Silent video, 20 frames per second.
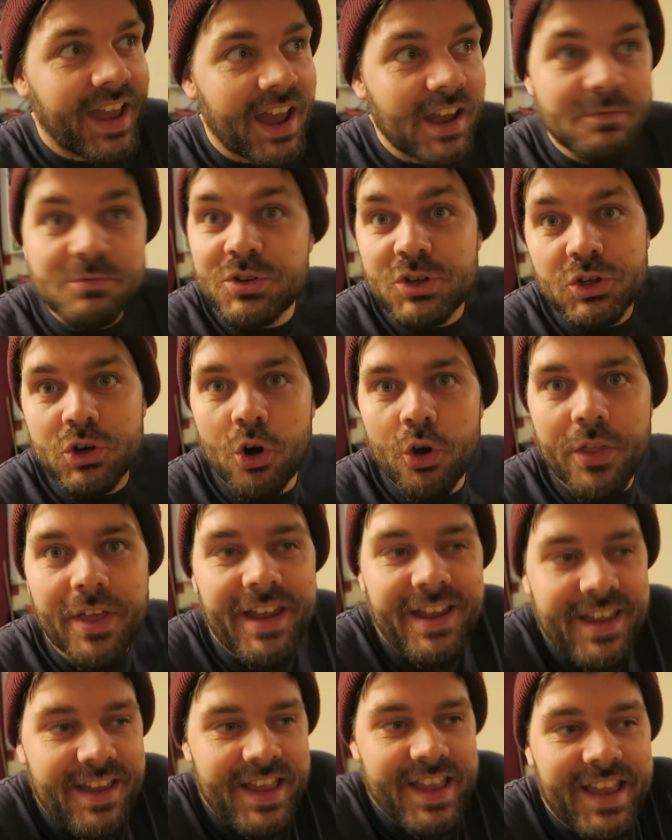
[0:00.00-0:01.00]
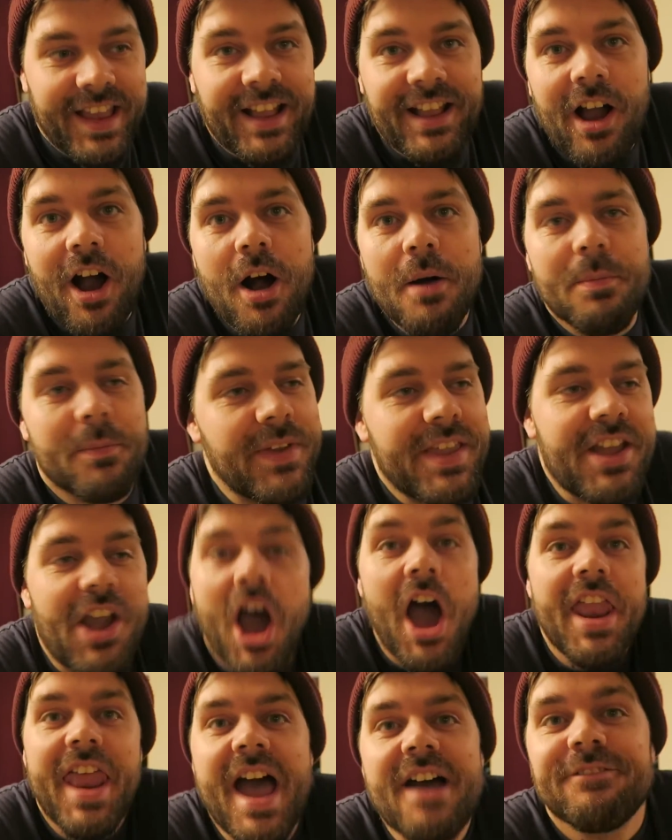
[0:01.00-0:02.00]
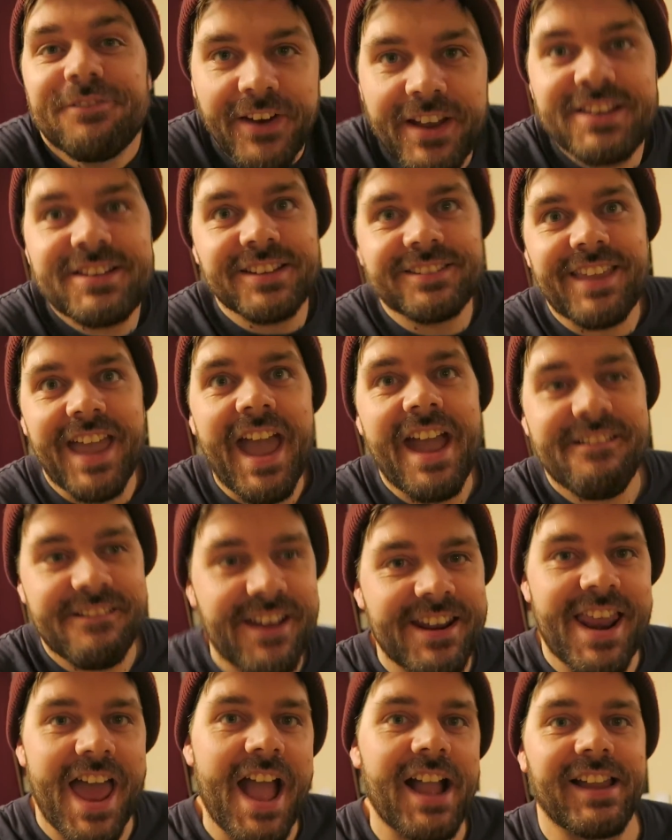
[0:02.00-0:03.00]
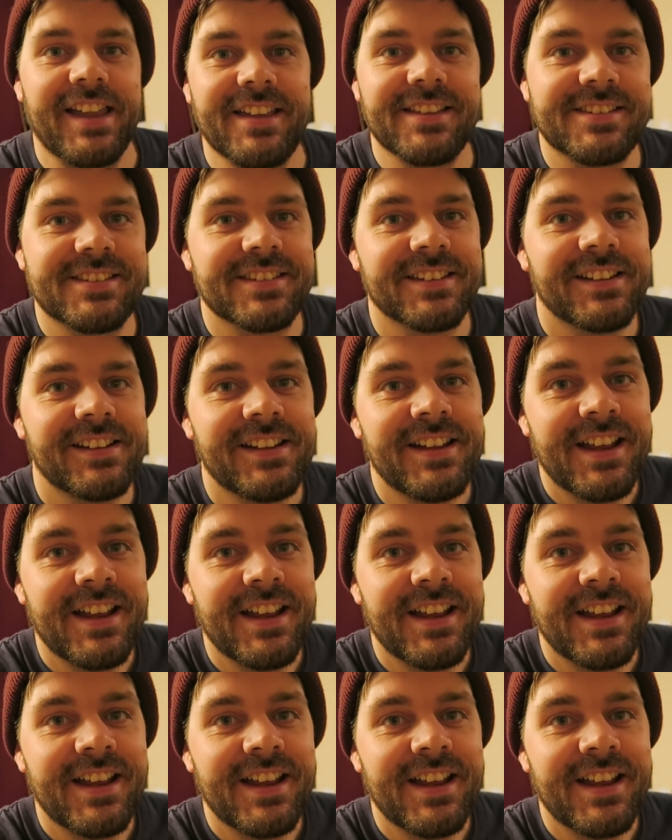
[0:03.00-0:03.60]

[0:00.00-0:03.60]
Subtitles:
I'm sure that you can't have vegetarian haggis.